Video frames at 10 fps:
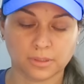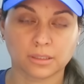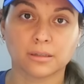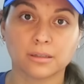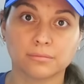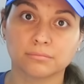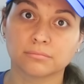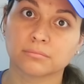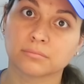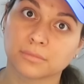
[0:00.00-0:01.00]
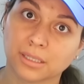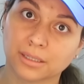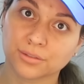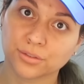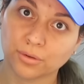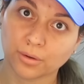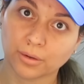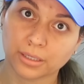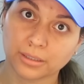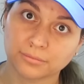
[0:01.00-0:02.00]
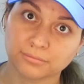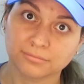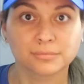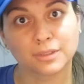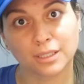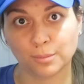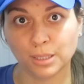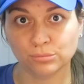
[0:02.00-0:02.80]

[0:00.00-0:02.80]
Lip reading: All right. That's you, all right. Come